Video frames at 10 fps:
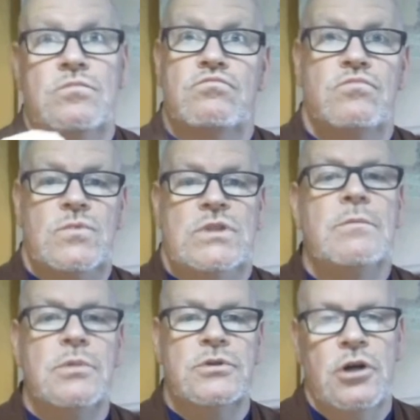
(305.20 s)

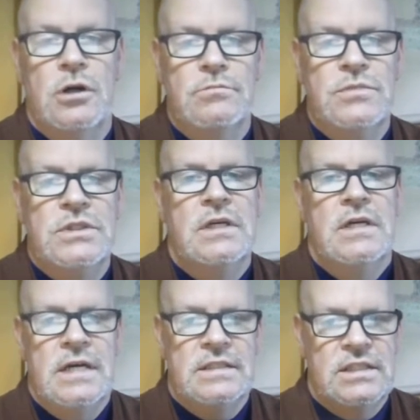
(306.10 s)
simple terms,
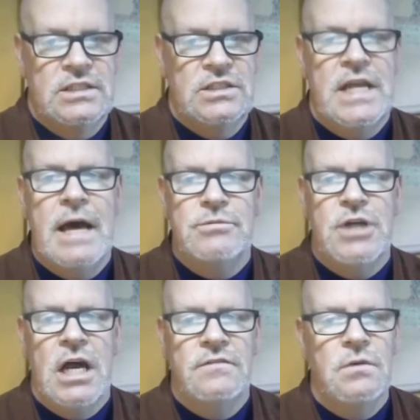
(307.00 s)
it's a
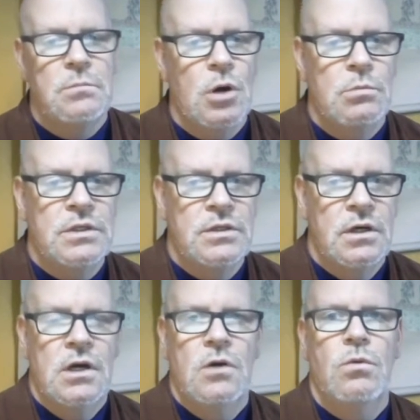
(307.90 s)
snapshot of a moment
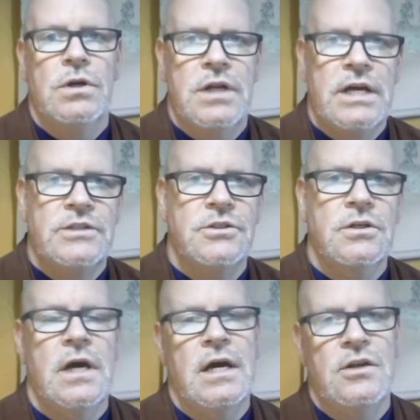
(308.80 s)
where nature
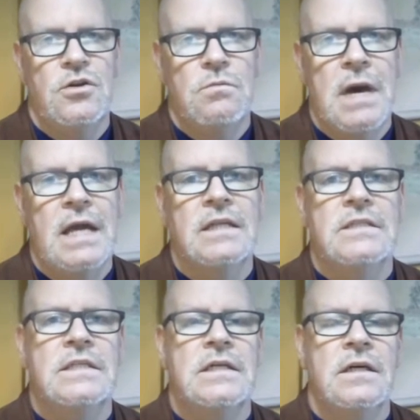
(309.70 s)
and
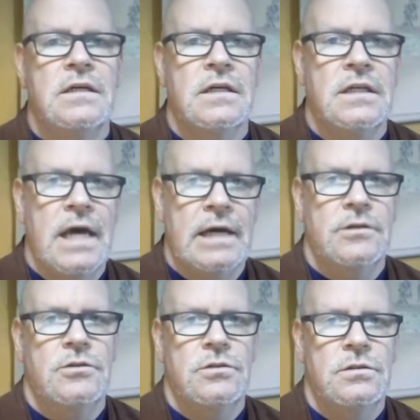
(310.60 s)
humanity connect.
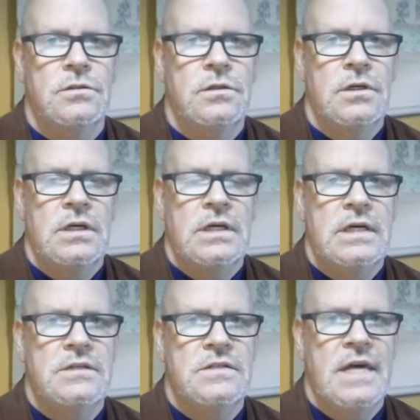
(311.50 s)
It
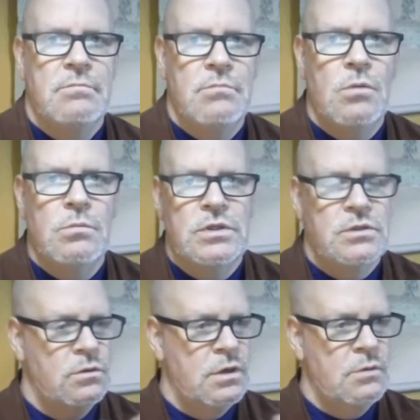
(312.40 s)
is that moment
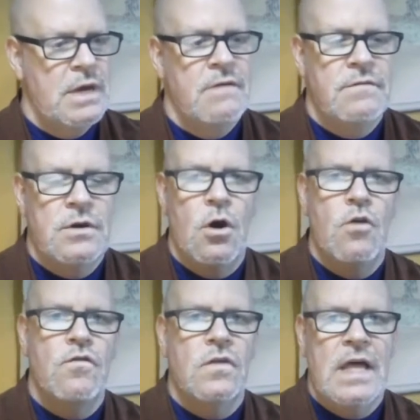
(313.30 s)
that we have the
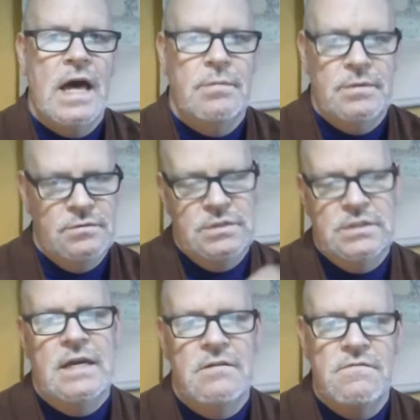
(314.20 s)
overlap, as we say
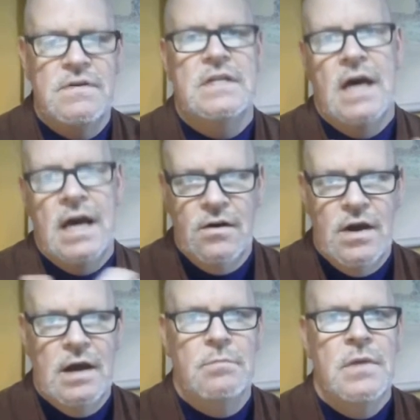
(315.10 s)
in a Venn
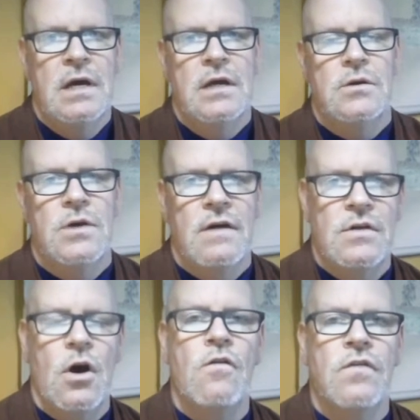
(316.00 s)
diagram, you have the
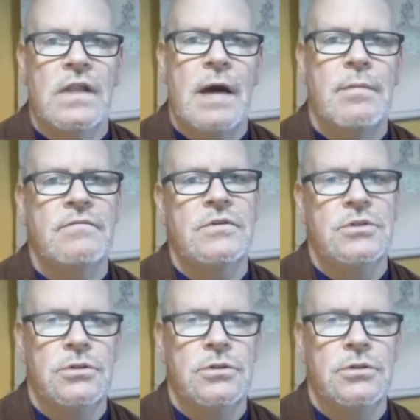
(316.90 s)
overlap of the two.